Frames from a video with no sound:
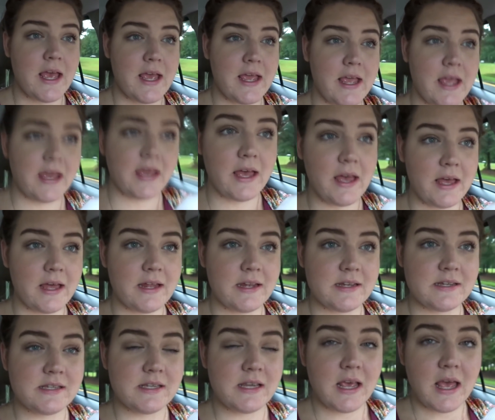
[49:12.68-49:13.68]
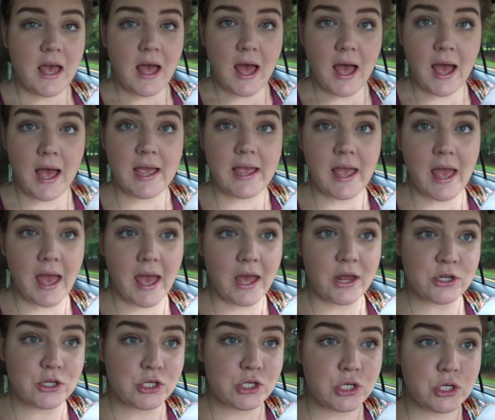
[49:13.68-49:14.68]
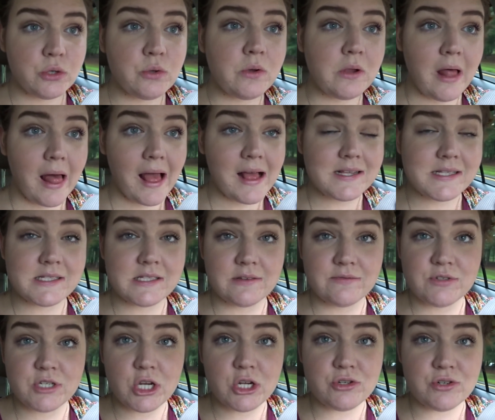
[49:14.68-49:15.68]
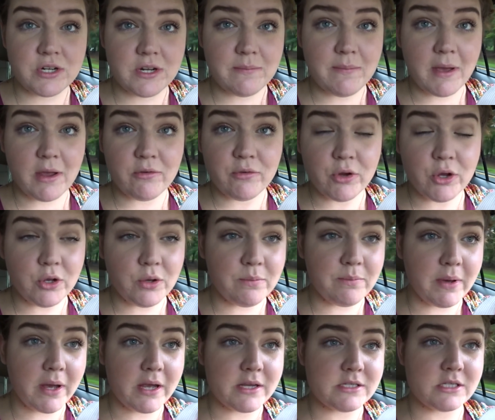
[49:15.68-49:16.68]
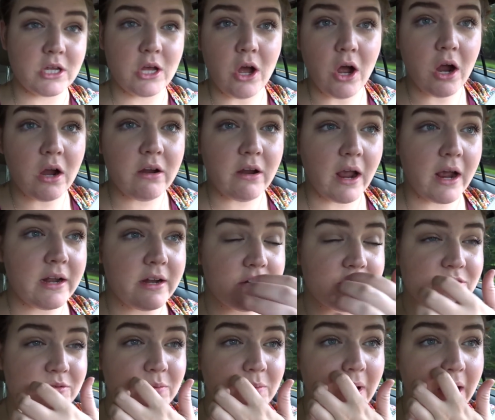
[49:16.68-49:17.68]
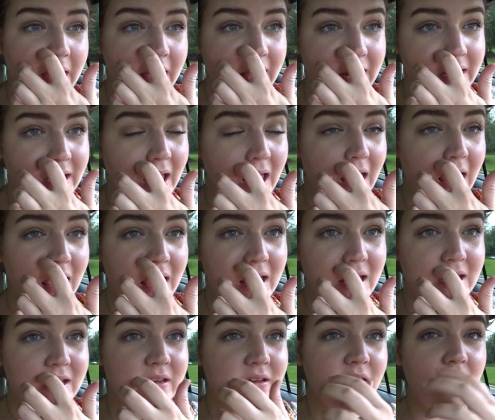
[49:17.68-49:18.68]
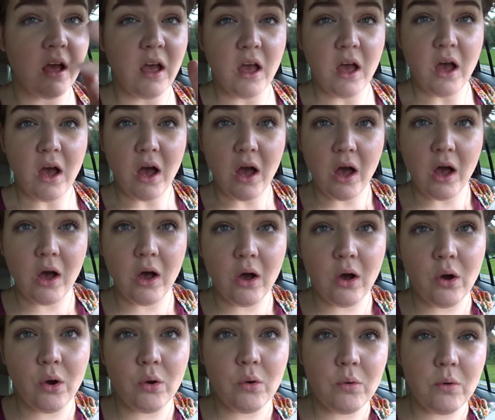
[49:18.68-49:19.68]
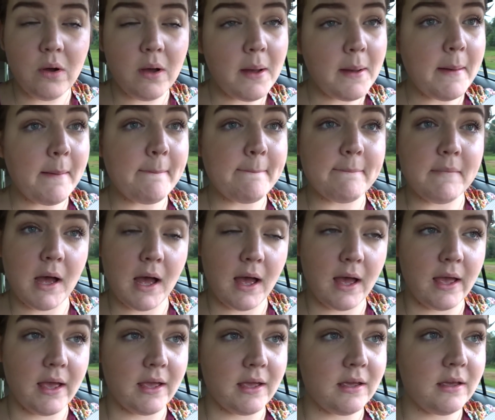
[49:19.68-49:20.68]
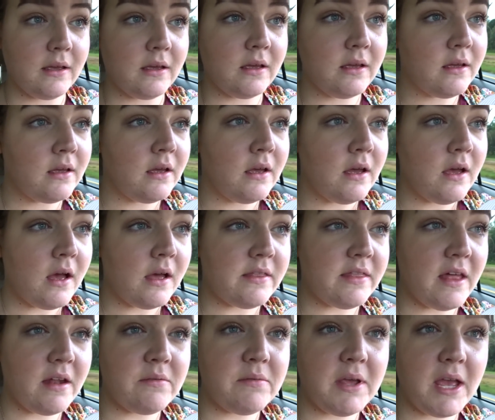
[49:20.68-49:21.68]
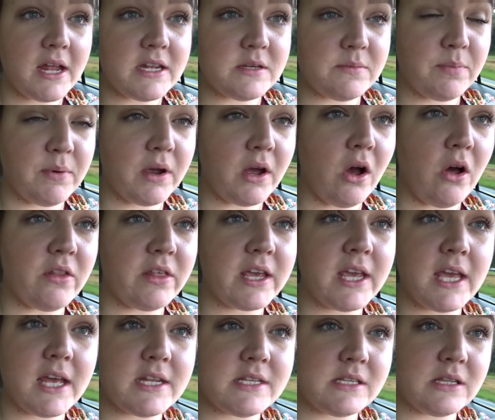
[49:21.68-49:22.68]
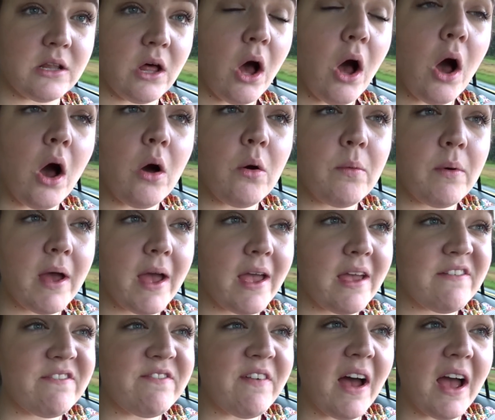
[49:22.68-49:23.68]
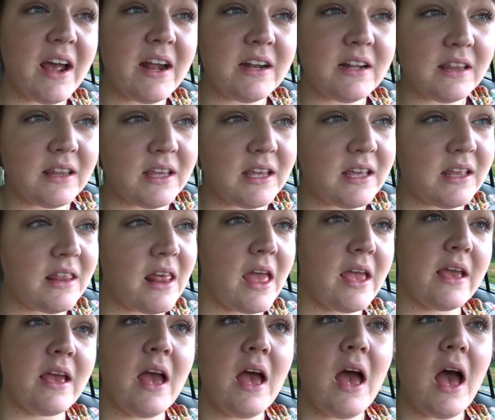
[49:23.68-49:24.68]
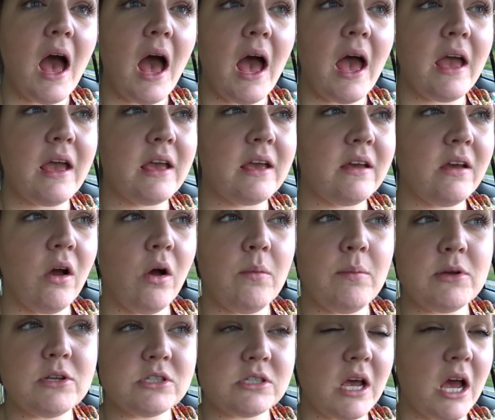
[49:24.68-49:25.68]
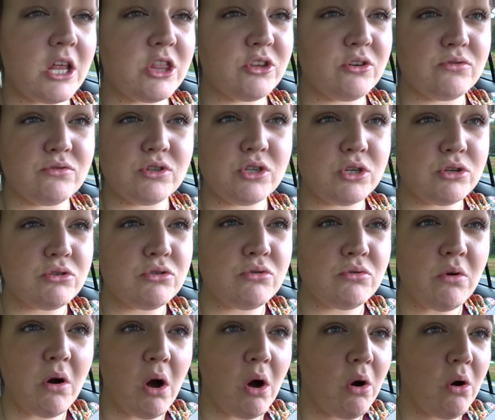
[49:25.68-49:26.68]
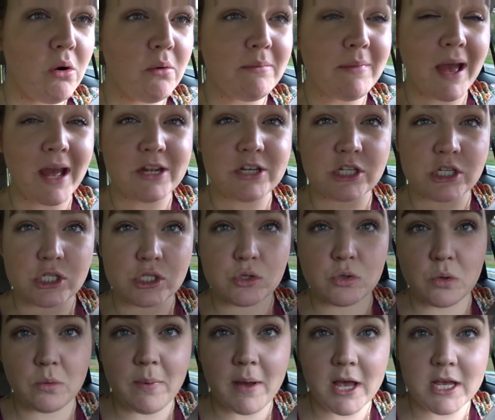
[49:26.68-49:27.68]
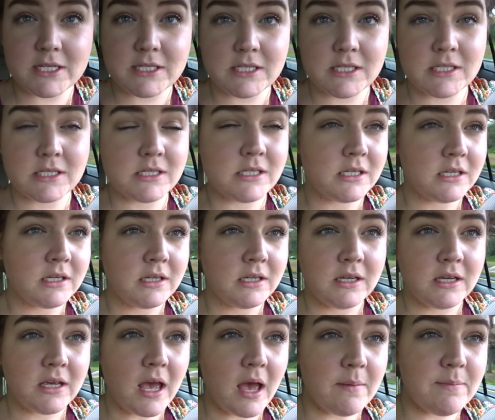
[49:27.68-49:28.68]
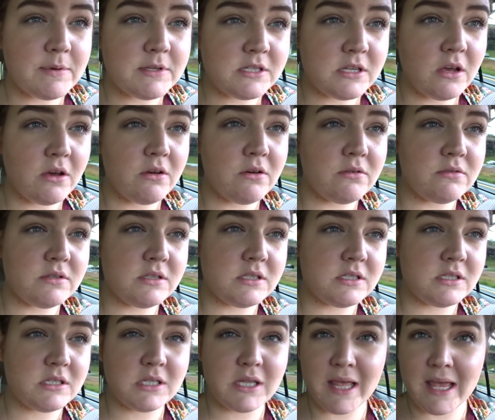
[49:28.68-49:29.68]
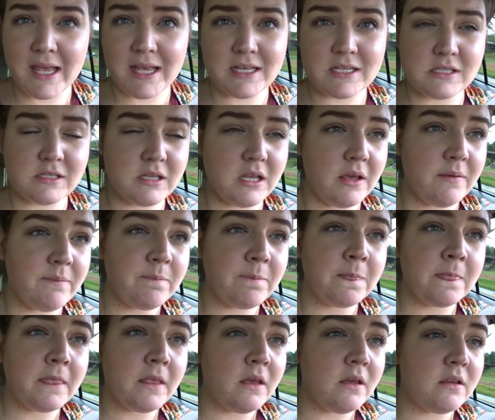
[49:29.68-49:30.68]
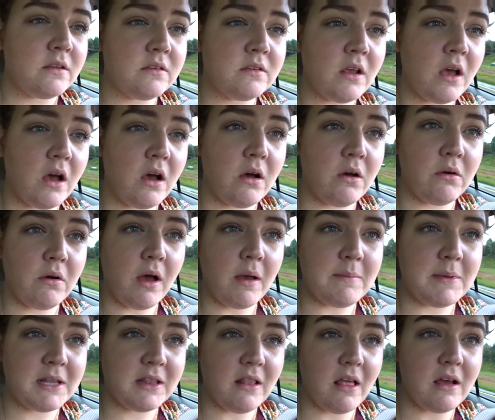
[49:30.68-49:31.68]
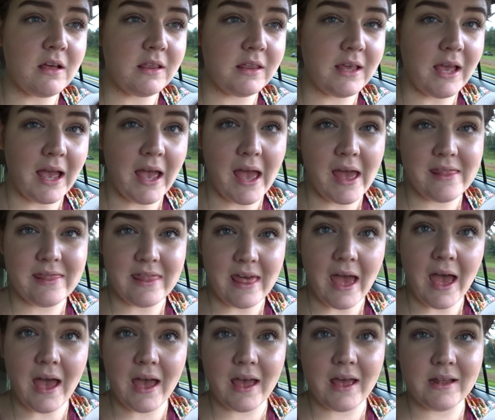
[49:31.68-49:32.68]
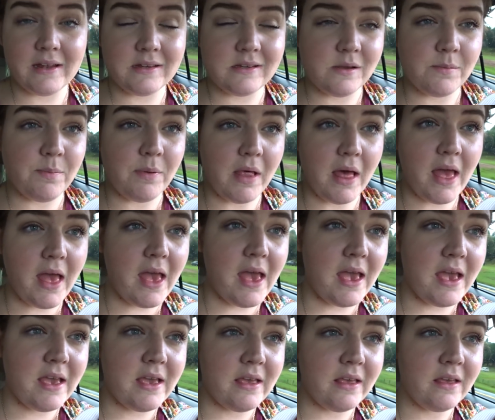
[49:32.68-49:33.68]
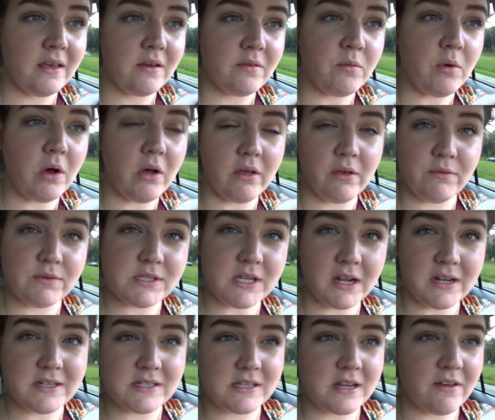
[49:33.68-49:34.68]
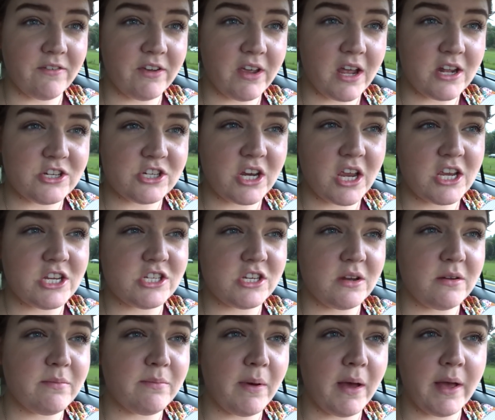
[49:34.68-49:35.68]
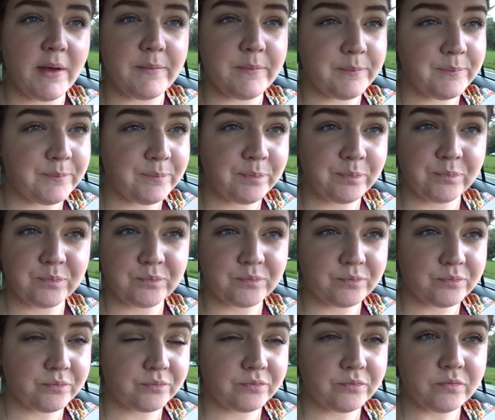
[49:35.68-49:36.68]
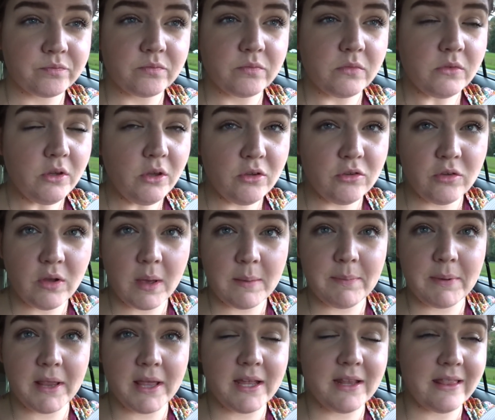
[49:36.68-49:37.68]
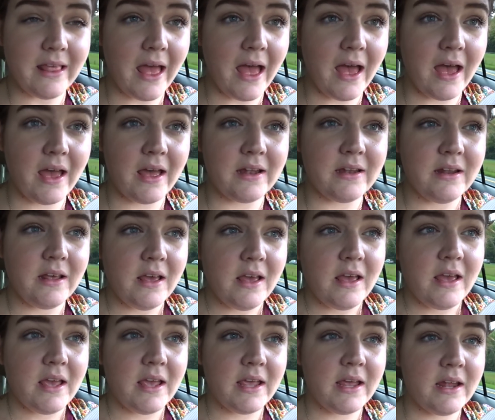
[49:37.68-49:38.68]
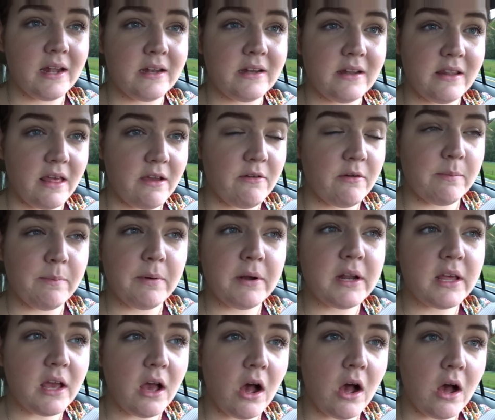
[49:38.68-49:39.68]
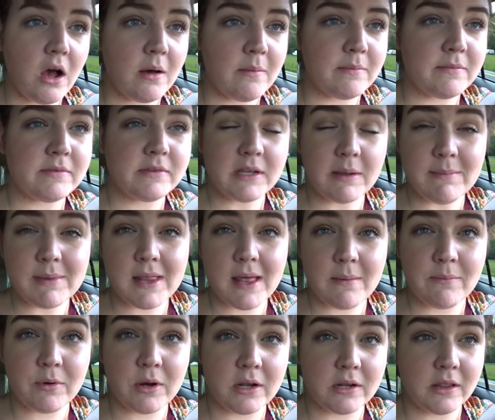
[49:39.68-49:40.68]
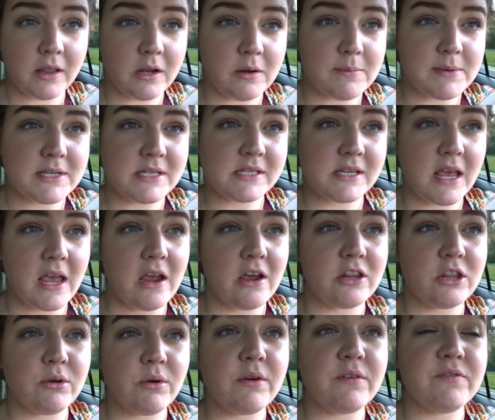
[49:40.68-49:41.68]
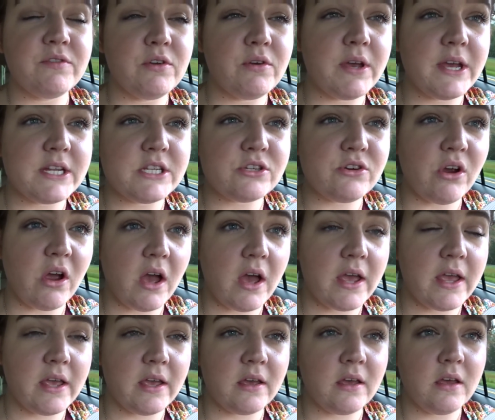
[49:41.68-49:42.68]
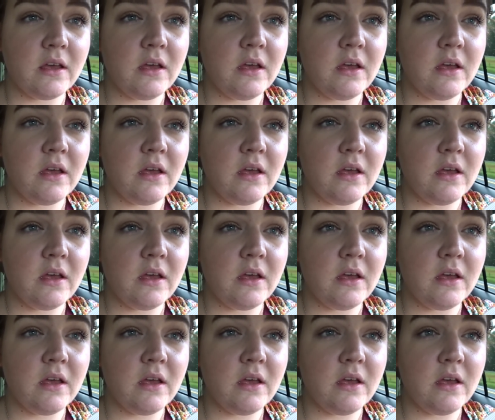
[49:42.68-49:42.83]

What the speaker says: and I had 2 classes of children in my room because the car riders went, and oh my Then we had to bring all the kids in the hallway, finally. Like, I almost got through 2 whole Magic School Bus episodes, things. So, I mean, luckily I had that to play. Well, it was on Discovery Education, but... So I played that, and they were pretty calm. Some of them were a little bit scared. There were a few kids crying,